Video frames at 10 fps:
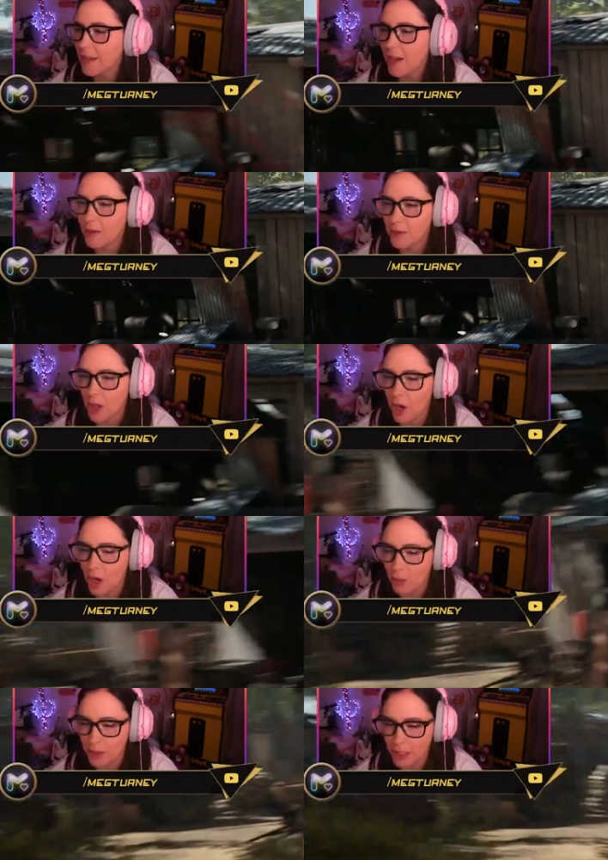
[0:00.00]
I thought I
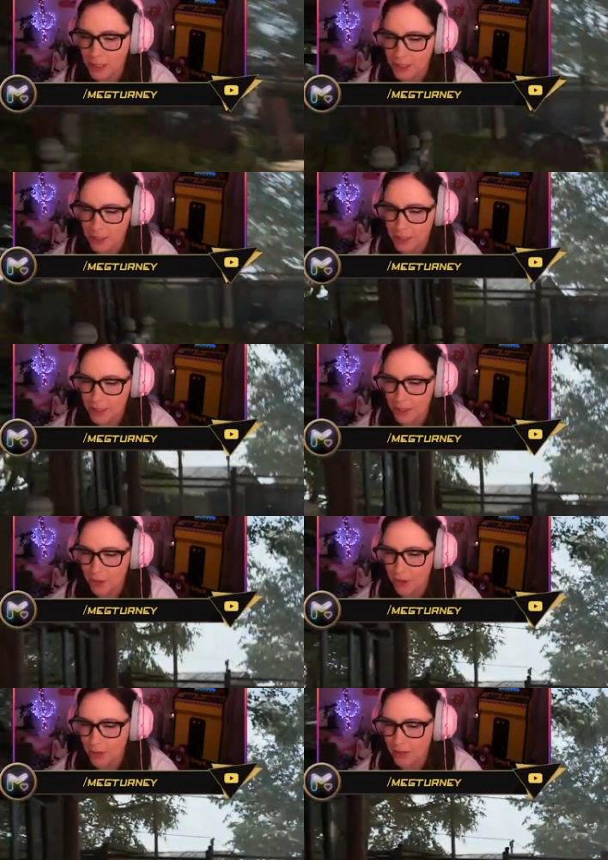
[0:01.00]
would get to
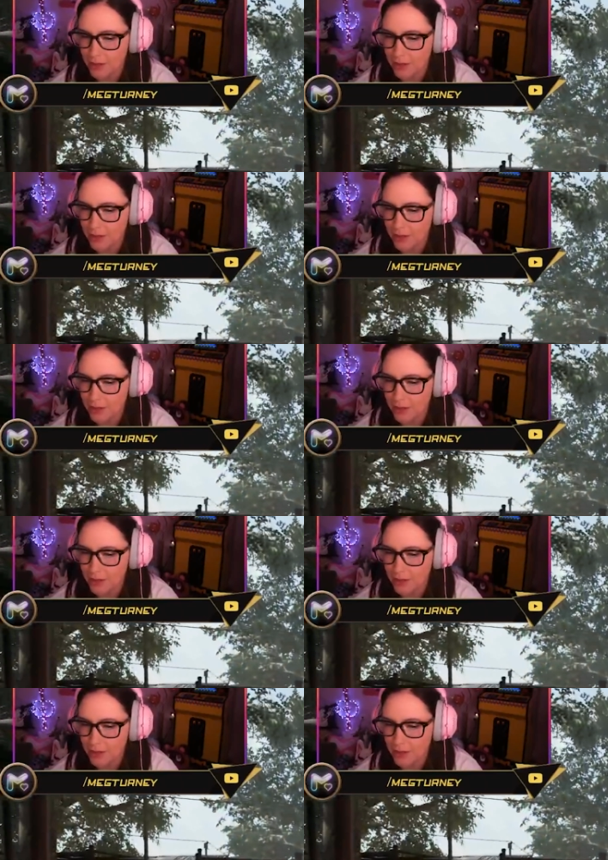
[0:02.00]
kill her.